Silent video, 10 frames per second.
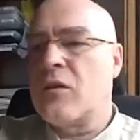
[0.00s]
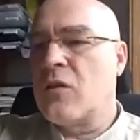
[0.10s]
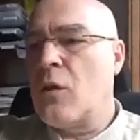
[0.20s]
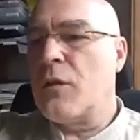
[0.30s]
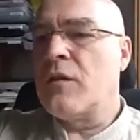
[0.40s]
They
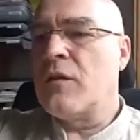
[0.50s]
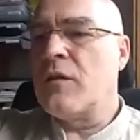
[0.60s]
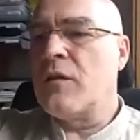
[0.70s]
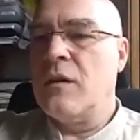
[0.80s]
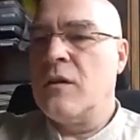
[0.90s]
saw this
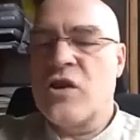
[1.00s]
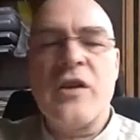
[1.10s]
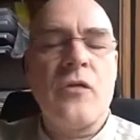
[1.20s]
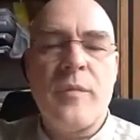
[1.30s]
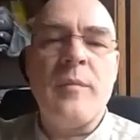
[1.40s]
in
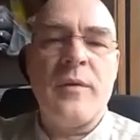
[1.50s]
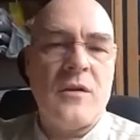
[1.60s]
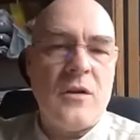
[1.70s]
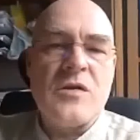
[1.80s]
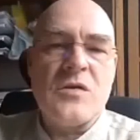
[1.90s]
Czech Republic
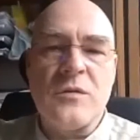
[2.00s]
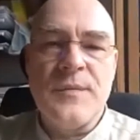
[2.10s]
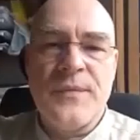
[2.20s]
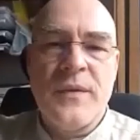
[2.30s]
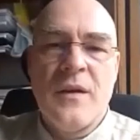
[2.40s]
also,
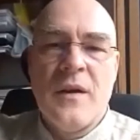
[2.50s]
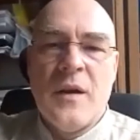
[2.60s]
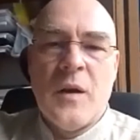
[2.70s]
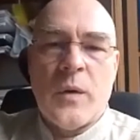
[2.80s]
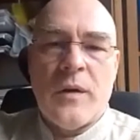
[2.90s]

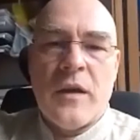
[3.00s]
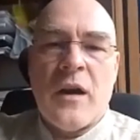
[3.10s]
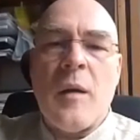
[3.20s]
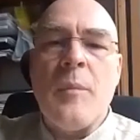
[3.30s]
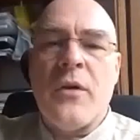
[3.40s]
where they
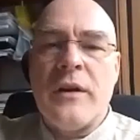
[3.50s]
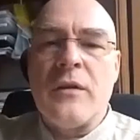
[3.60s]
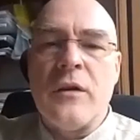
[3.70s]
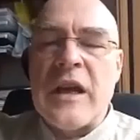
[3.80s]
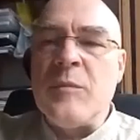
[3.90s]
are upgrading
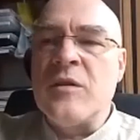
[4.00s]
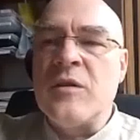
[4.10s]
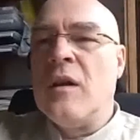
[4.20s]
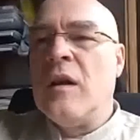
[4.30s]
the names.